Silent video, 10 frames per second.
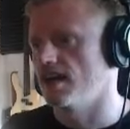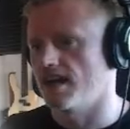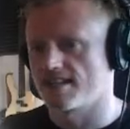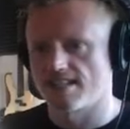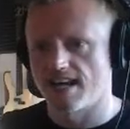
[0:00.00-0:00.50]

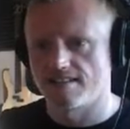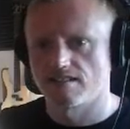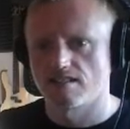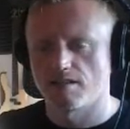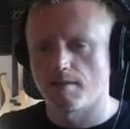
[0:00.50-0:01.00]

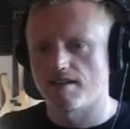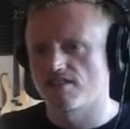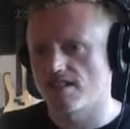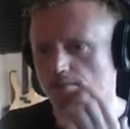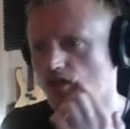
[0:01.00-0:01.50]
ascend. You may have
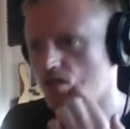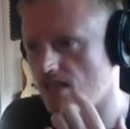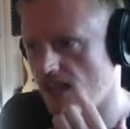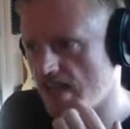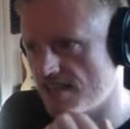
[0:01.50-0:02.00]
seen me
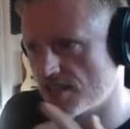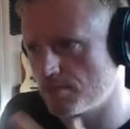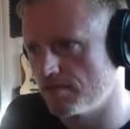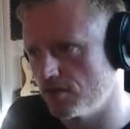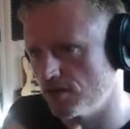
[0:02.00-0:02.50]
utilize this
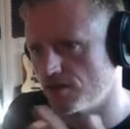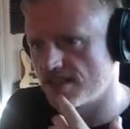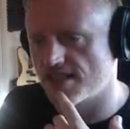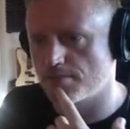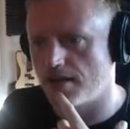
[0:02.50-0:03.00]
before.
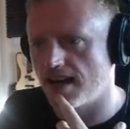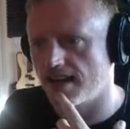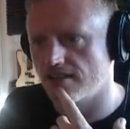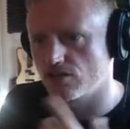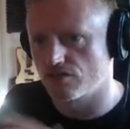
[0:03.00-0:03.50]
This is
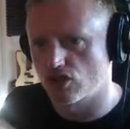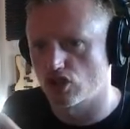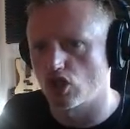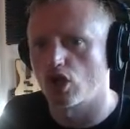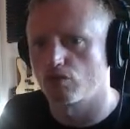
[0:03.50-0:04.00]
my sort of
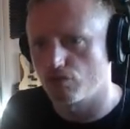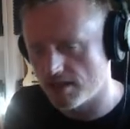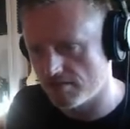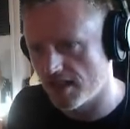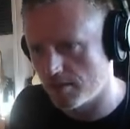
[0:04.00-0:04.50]
stock
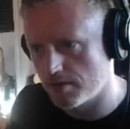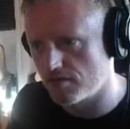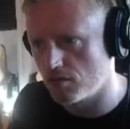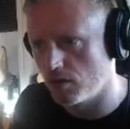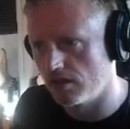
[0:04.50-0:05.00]
reverb, if
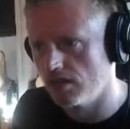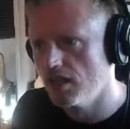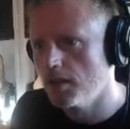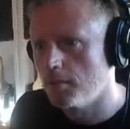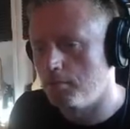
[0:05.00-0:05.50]
you will.
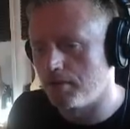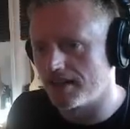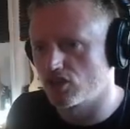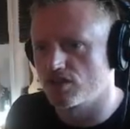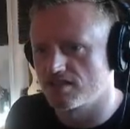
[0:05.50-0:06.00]

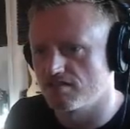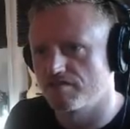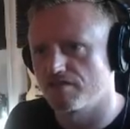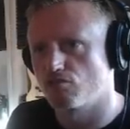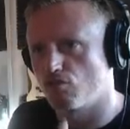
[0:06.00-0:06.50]
Big sort
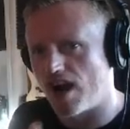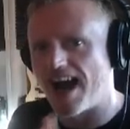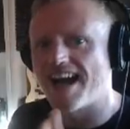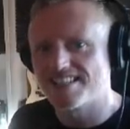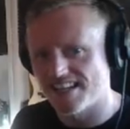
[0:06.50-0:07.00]
of
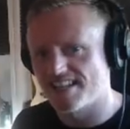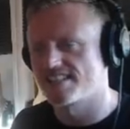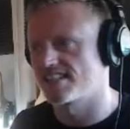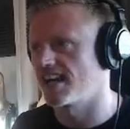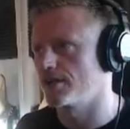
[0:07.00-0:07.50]
riser
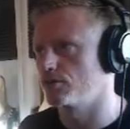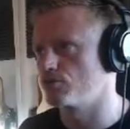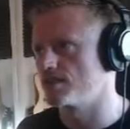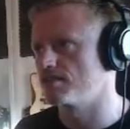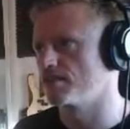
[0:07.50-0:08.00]
style
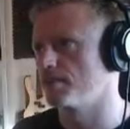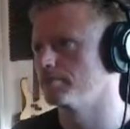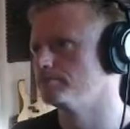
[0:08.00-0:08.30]
reverb.